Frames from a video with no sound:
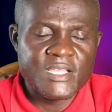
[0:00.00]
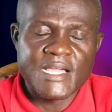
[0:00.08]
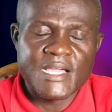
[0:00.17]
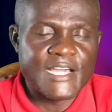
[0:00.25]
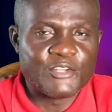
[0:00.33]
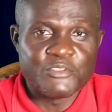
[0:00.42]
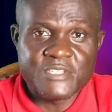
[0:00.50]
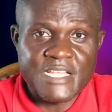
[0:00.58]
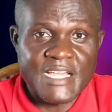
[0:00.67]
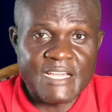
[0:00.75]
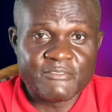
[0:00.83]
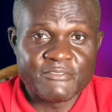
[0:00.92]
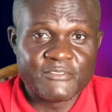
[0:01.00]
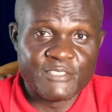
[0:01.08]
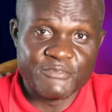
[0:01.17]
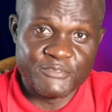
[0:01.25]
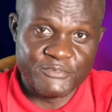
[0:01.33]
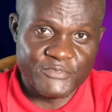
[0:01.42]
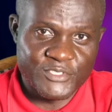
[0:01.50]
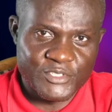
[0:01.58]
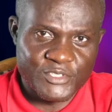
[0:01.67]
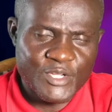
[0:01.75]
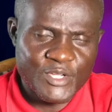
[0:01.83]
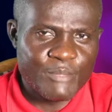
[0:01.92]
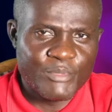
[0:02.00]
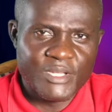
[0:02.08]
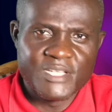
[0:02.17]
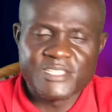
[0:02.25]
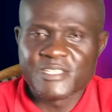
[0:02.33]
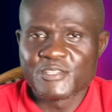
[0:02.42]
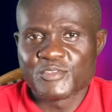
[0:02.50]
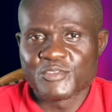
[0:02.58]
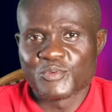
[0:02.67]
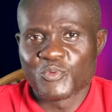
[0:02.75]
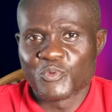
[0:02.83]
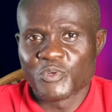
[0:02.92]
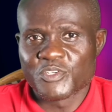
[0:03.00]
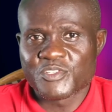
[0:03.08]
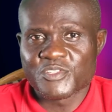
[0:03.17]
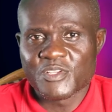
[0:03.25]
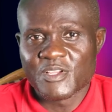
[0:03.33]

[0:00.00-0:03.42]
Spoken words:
I don't have the full video. But listen to what